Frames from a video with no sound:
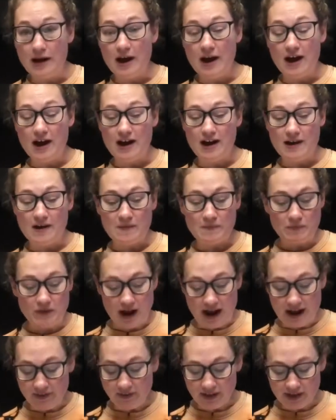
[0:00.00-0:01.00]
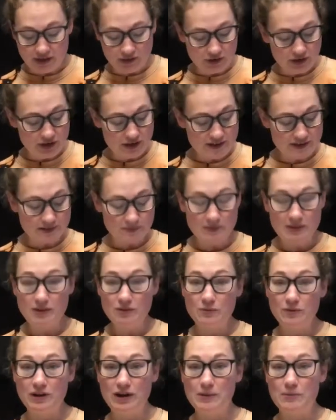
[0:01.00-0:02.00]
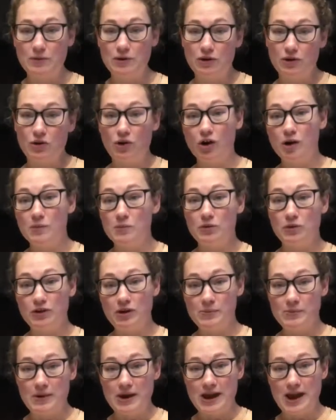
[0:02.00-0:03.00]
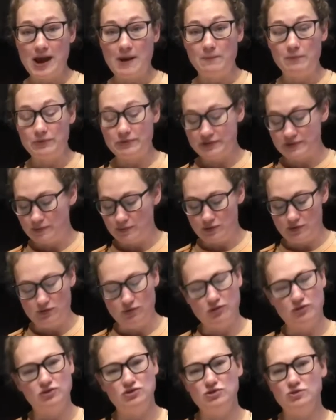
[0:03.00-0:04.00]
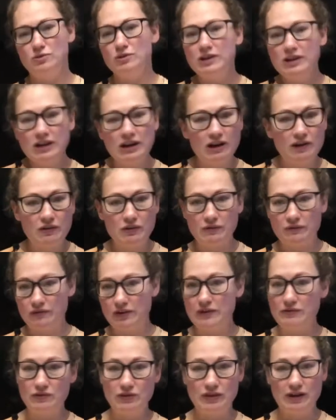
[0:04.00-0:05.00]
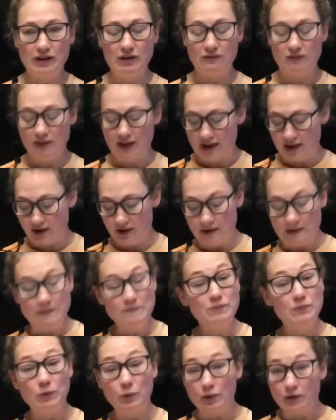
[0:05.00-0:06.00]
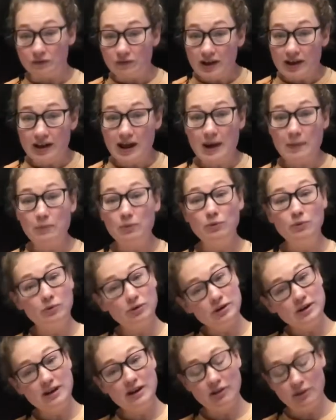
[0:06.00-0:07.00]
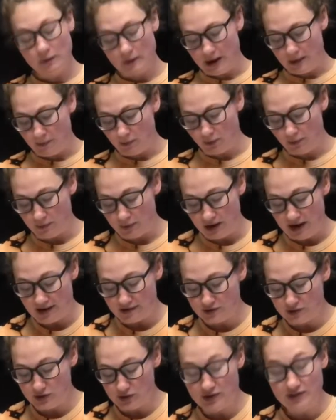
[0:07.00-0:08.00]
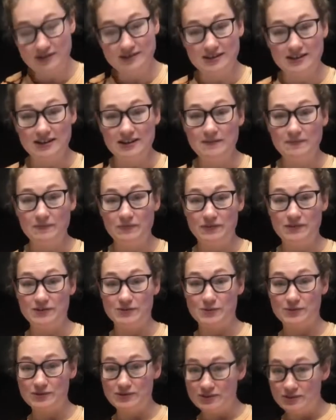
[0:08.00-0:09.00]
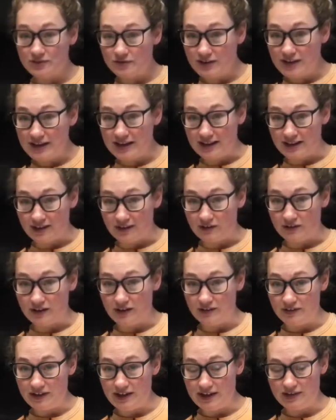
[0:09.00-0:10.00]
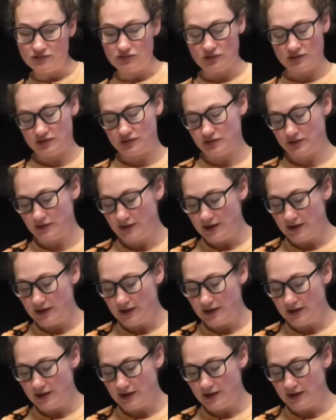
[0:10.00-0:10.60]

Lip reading: I like Granny Smith when I put caramel on my apples, but you could do any other flavor that you like, or a red apple or a yellow apple. But as you can see, this one's green around the edges.